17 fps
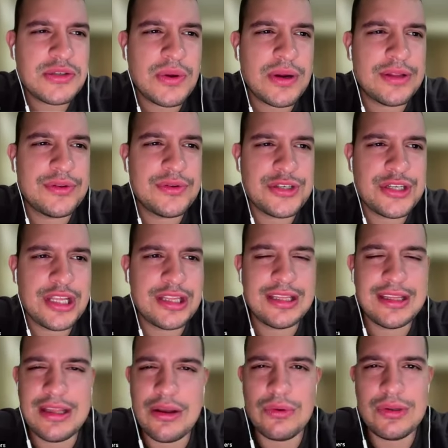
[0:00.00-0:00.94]
So I understand
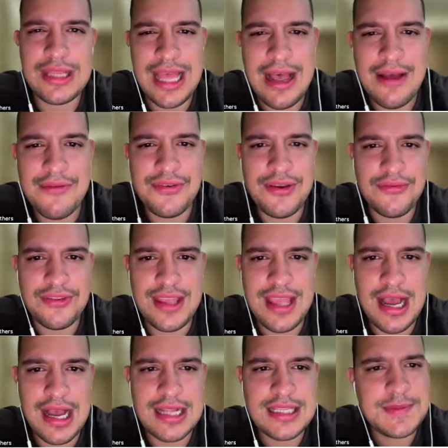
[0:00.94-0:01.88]
that they only have
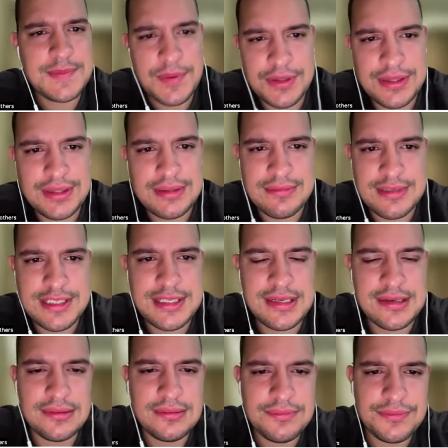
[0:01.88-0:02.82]
50 ads, but
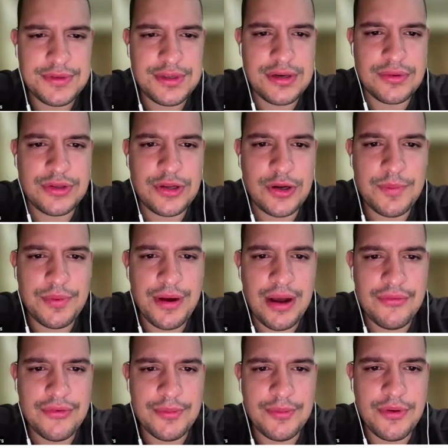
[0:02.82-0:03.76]
still, you know, they're
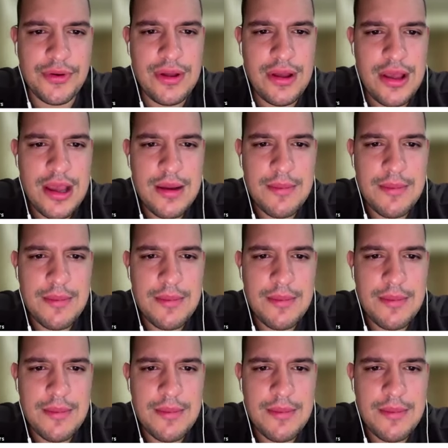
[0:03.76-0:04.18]
profitable.